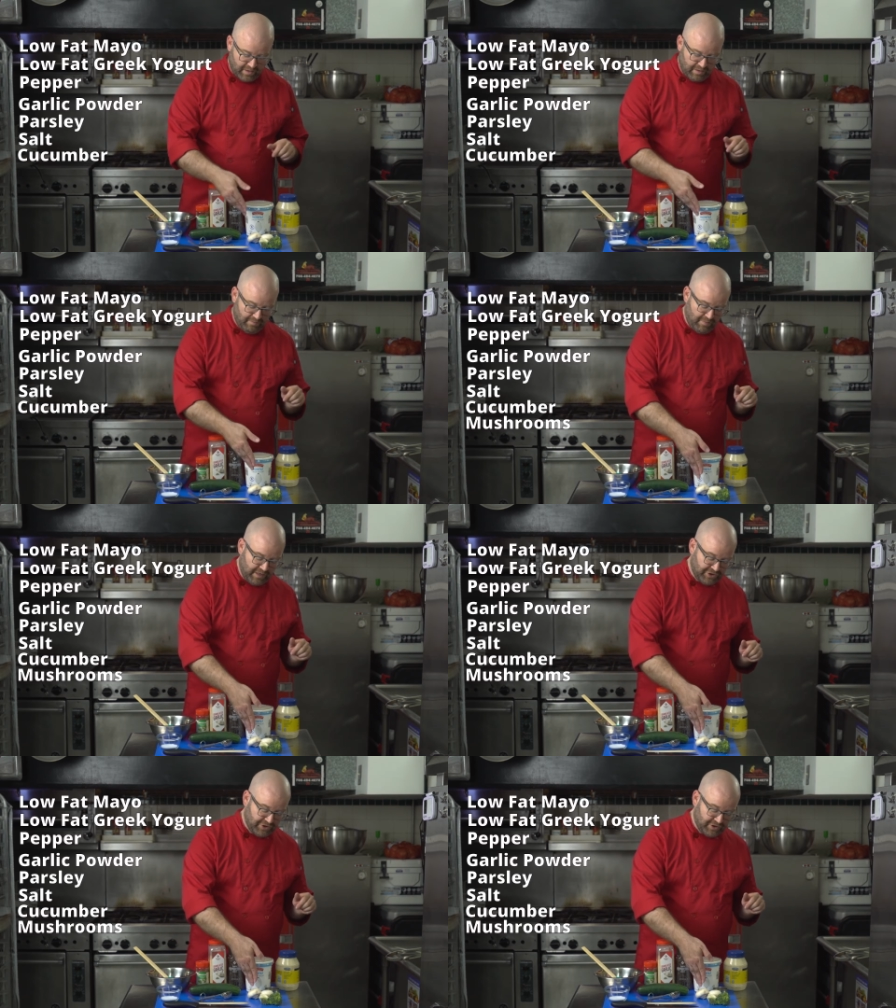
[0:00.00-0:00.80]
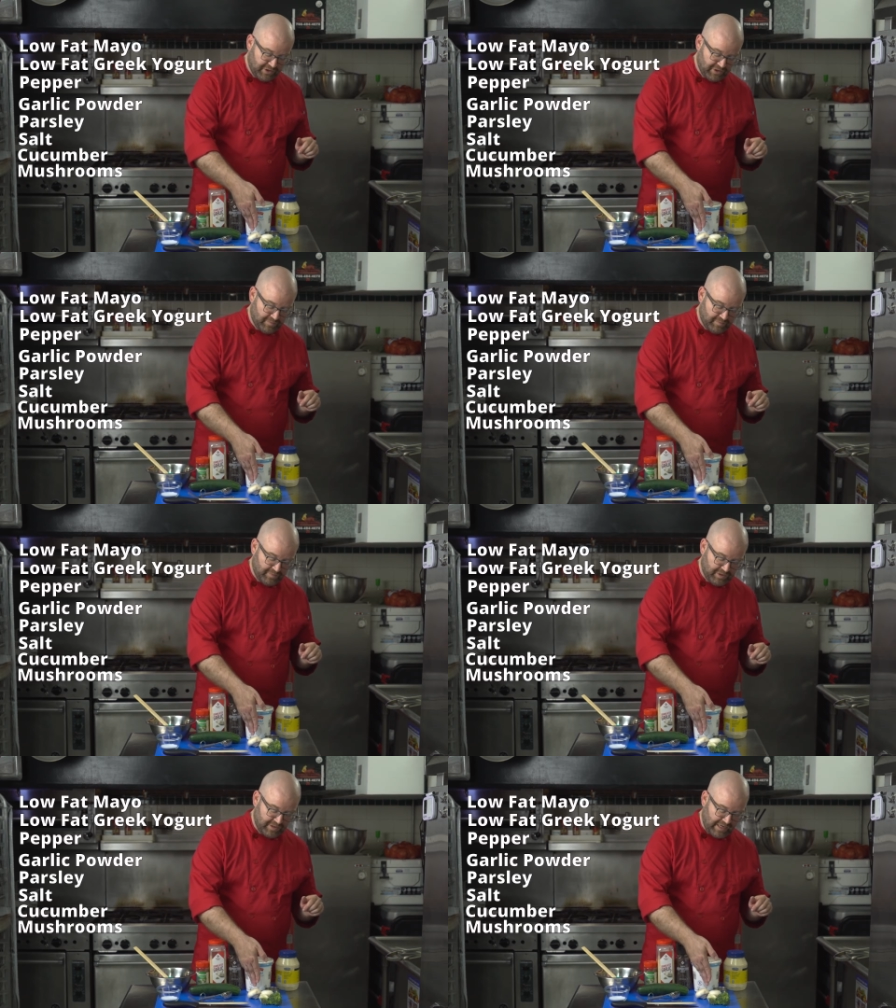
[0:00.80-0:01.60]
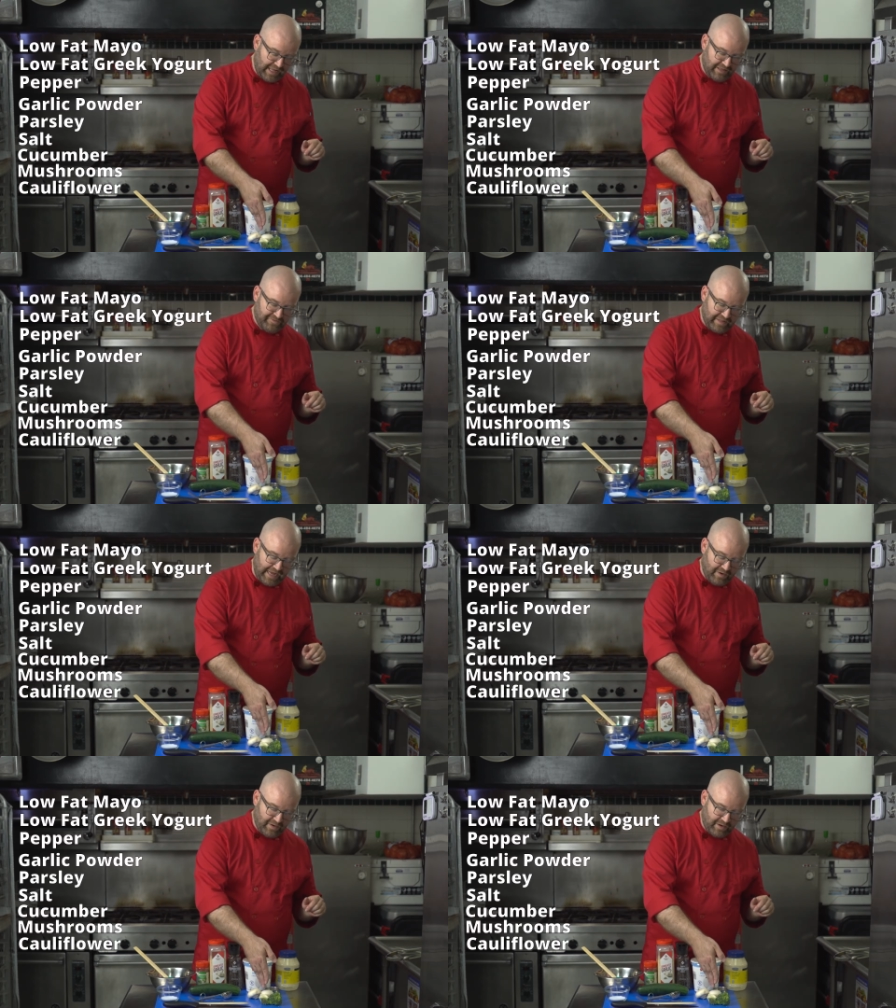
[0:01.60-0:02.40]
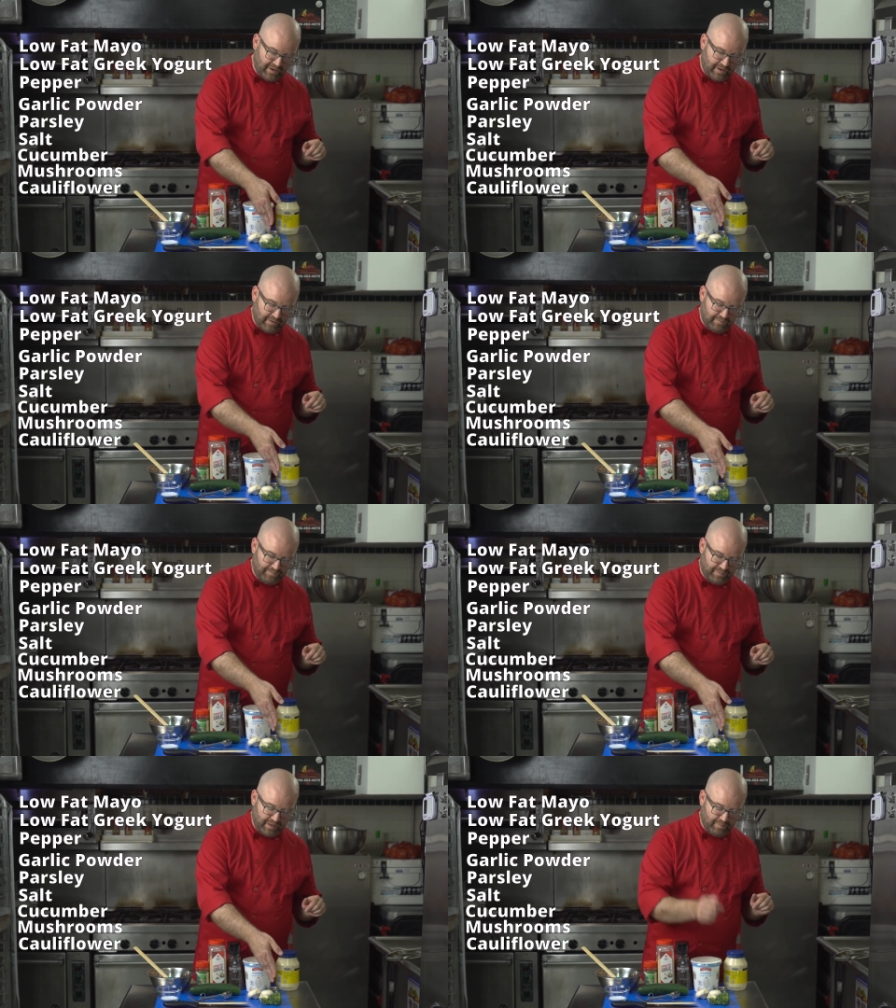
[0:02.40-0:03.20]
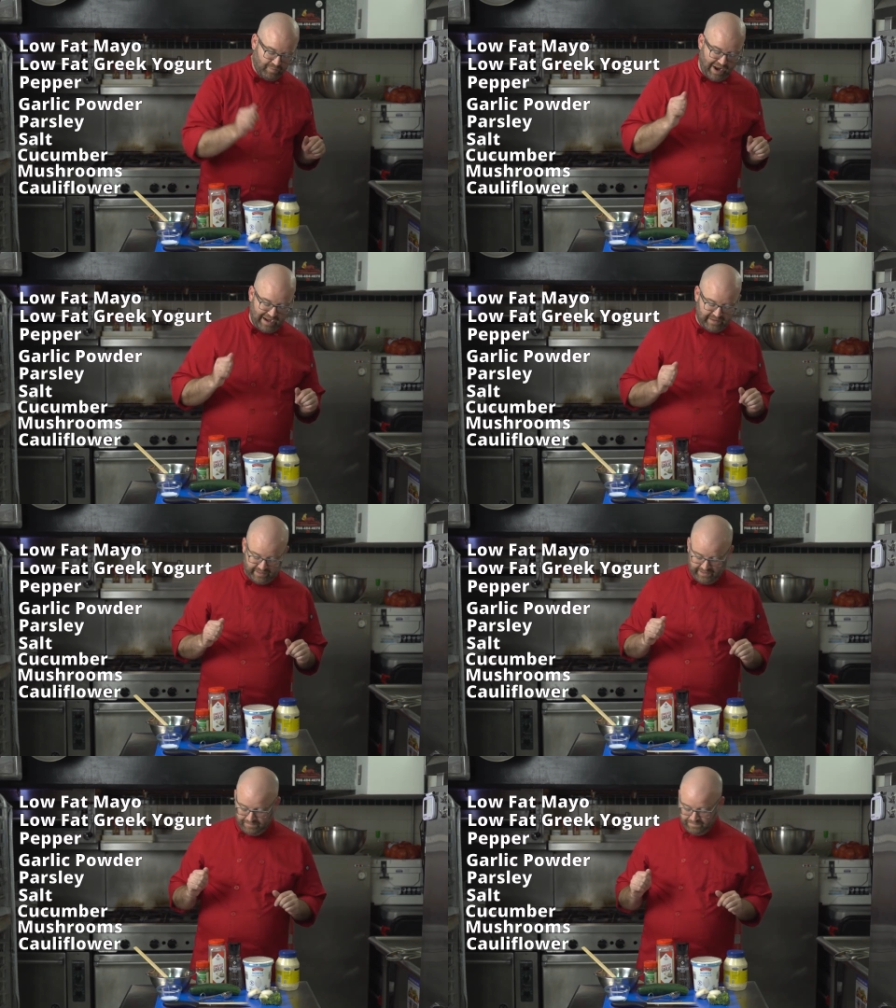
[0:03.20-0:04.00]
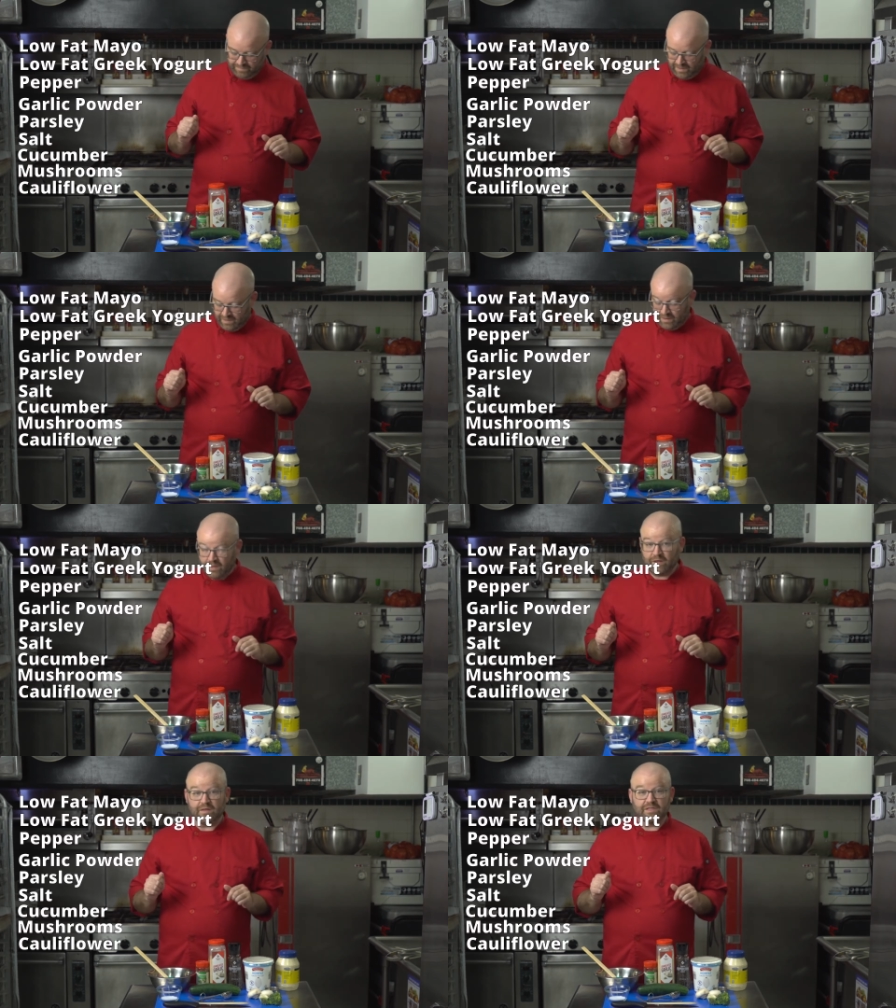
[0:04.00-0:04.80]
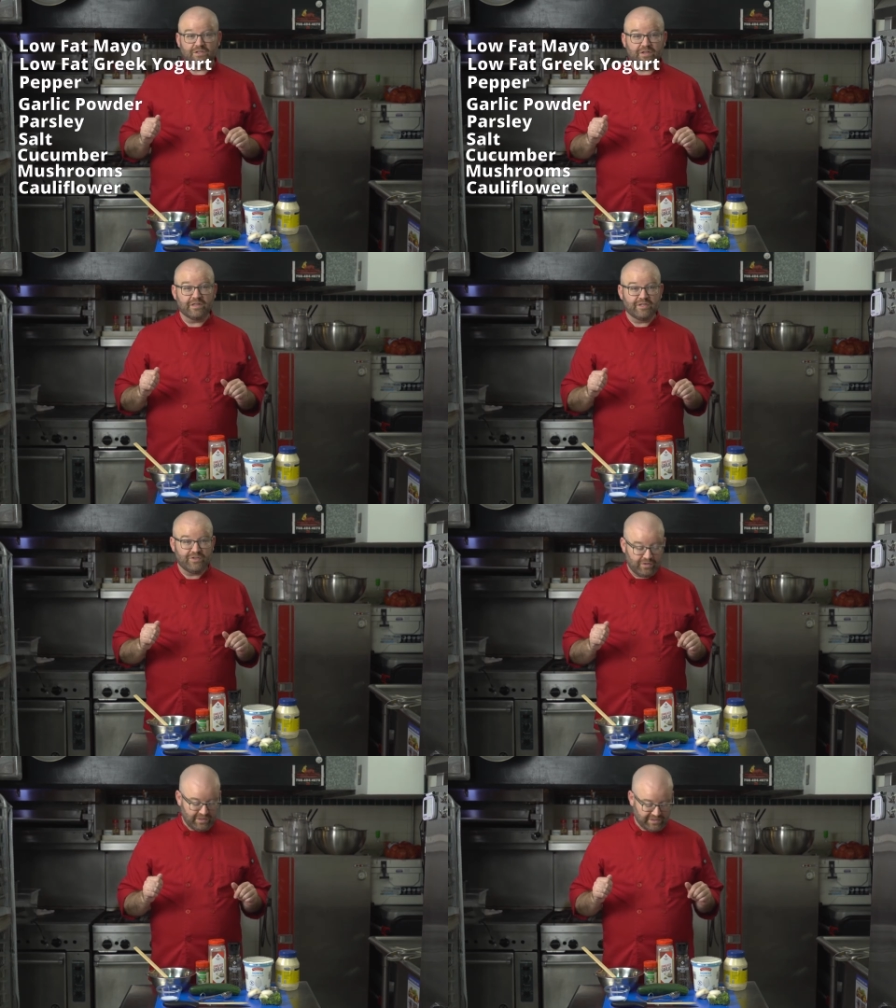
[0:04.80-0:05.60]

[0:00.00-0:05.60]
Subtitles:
mushrooms, cauliflower, broccoli. Let's look at the tools